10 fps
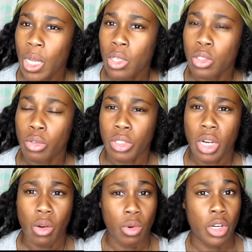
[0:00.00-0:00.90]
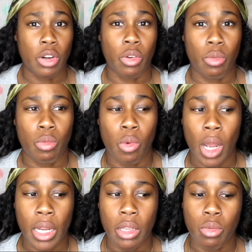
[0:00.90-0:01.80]
So we're trying to wonder
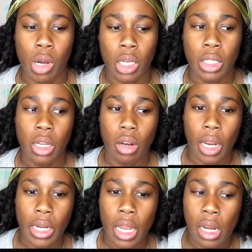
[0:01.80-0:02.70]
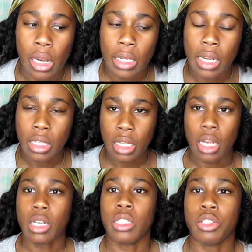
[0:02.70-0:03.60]
why he walked out like that. Like, that's kind
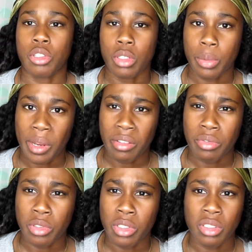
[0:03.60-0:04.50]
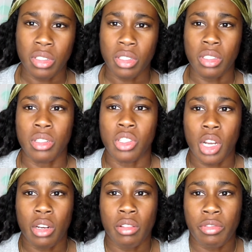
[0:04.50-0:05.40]
of disrespectful. You're
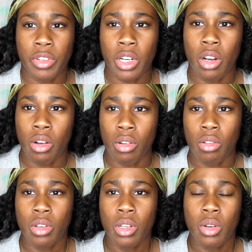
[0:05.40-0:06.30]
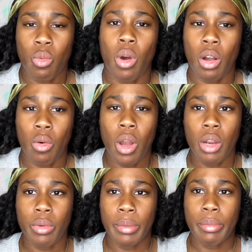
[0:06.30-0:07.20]
trying to figure out what's
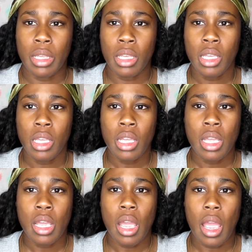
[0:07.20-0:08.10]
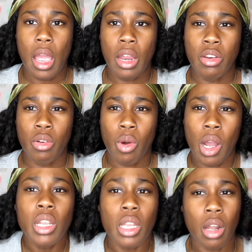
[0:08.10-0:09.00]
going with me, and you're
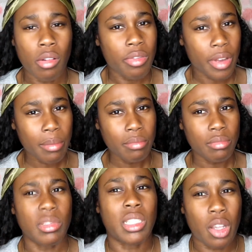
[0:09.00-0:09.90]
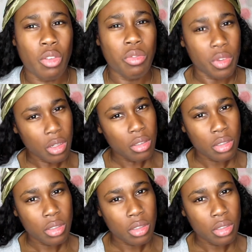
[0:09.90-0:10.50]
walking out, fam? That's how you feel?